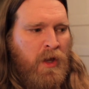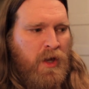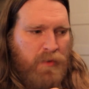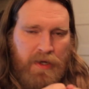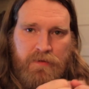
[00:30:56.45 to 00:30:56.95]

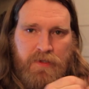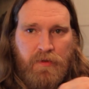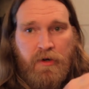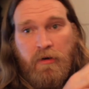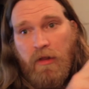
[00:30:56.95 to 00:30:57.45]
right, so
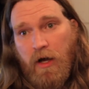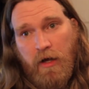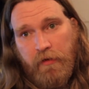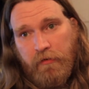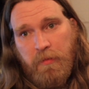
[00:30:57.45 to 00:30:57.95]
there are
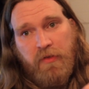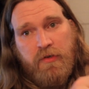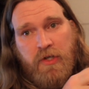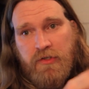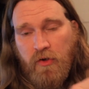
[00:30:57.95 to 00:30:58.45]
laws, but
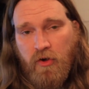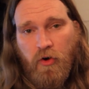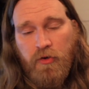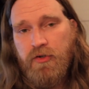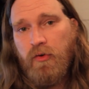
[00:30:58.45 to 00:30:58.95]
there's also
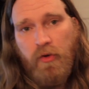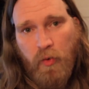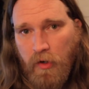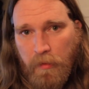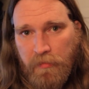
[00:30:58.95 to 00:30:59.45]
cultural
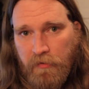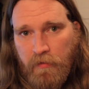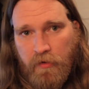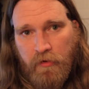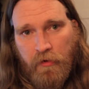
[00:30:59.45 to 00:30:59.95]
norms.
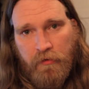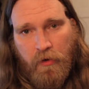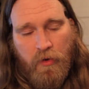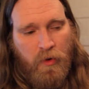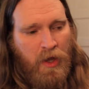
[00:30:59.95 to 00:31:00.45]
There's
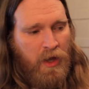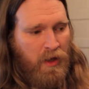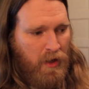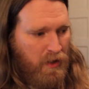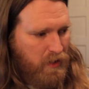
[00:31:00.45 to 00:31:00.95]
also
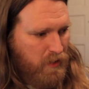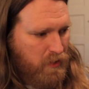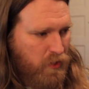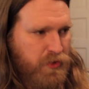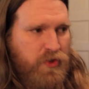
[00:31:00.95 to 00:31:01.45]

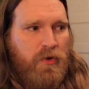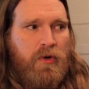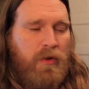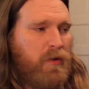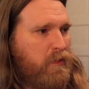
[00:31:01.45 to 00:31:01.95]

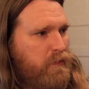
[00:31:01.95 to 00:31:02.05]
cultural,